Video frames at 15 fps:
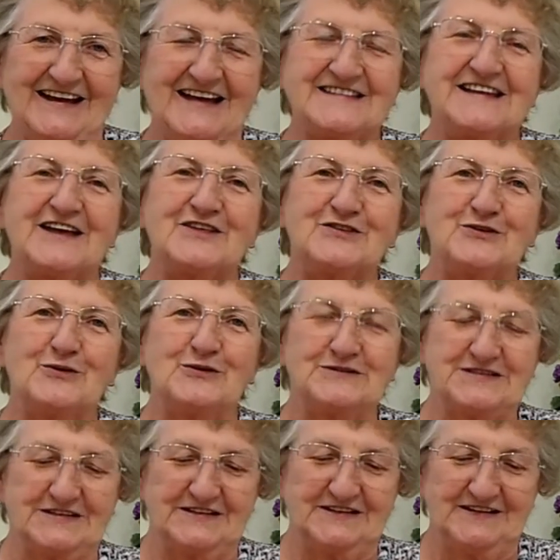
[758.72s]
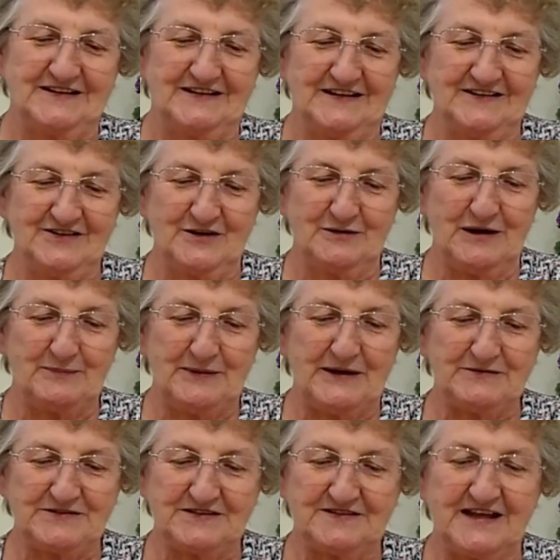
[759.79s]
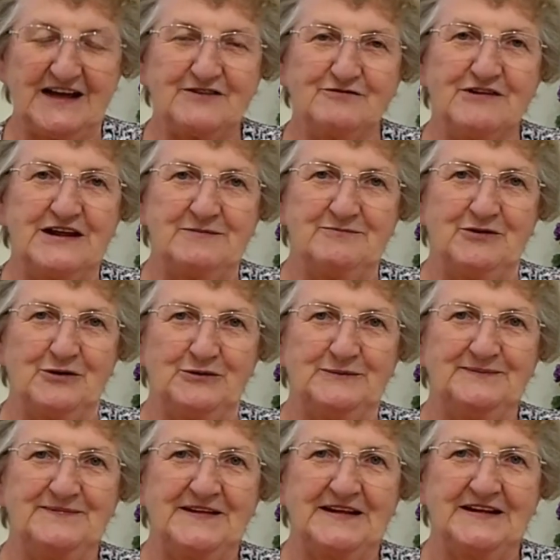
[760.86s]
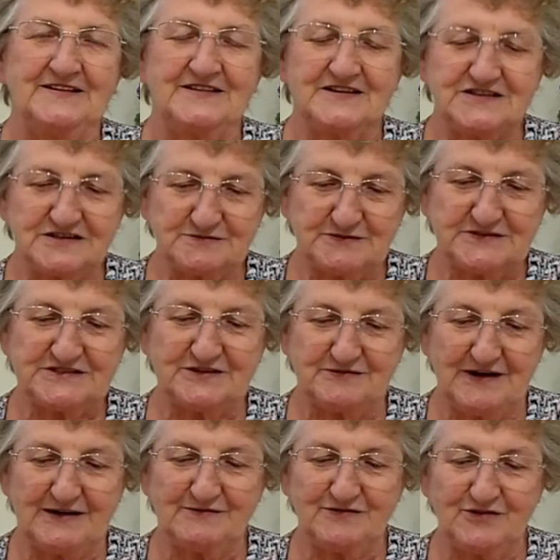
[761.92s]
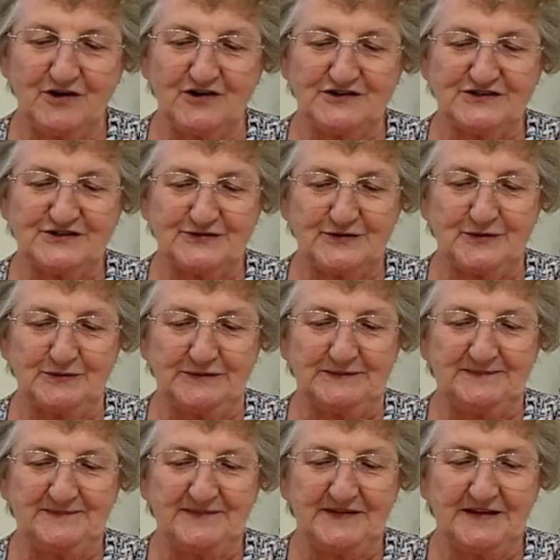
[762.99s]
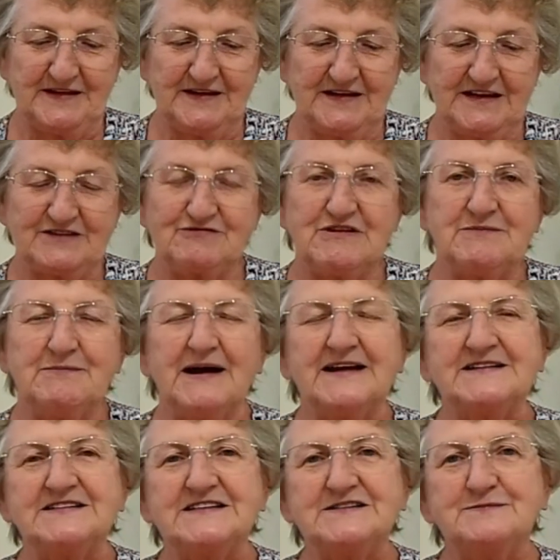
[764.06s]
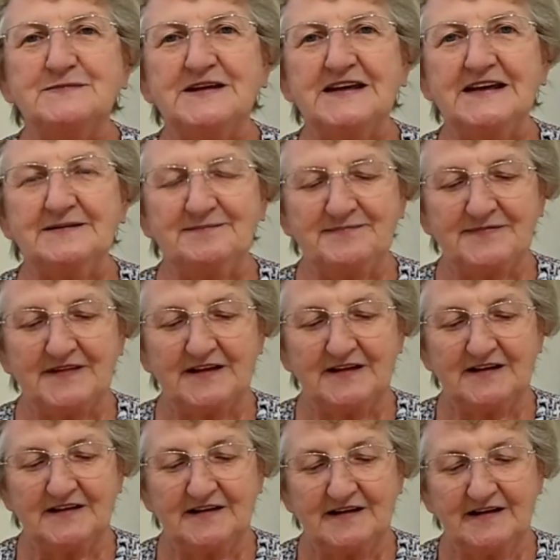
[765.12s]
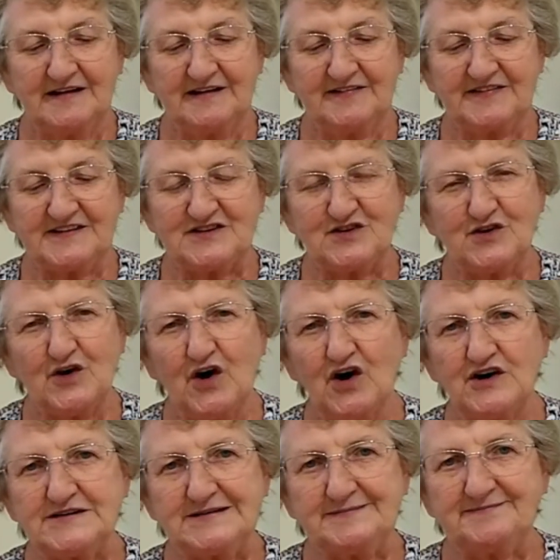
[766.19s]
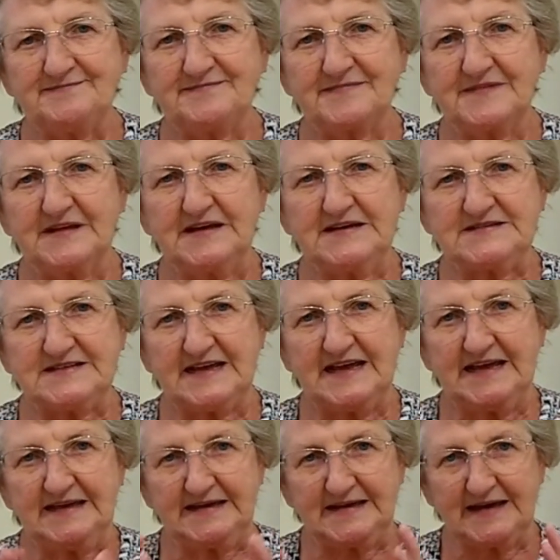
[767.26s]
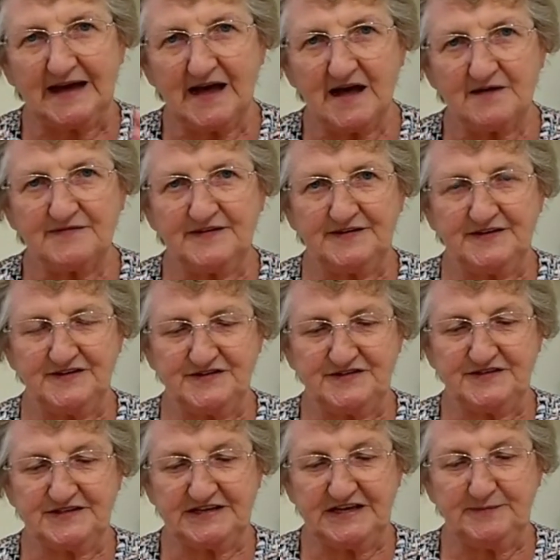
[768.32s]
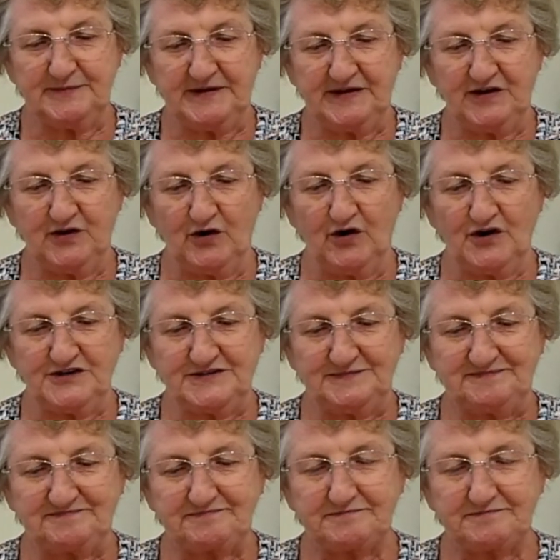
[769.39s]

As I thought, I know, about that rainbow, that it was around God's throne, it reminded me that God is a covenant-keeping God,